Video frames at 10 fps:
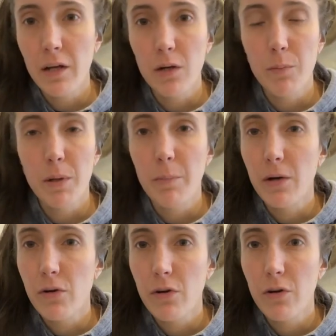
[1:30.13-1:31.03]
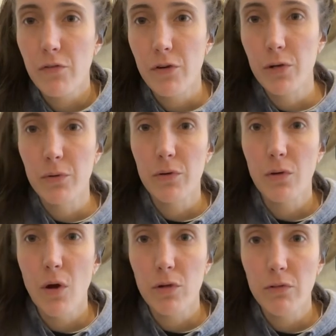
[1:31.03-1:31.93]
It'll be better for you in the
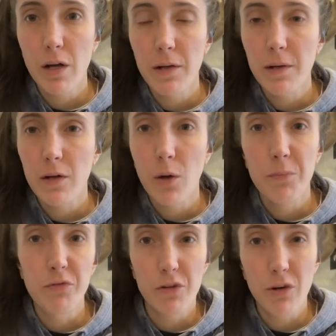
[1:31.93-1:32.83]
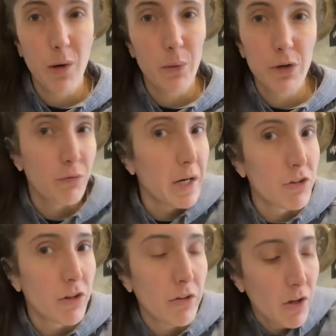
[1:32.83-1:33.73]
long run. It'll help you figure out where your
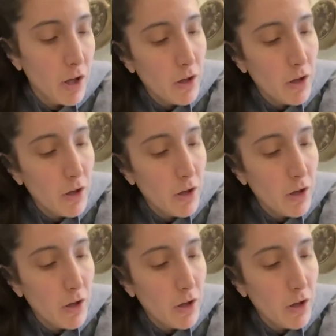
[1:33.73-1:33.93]
range is.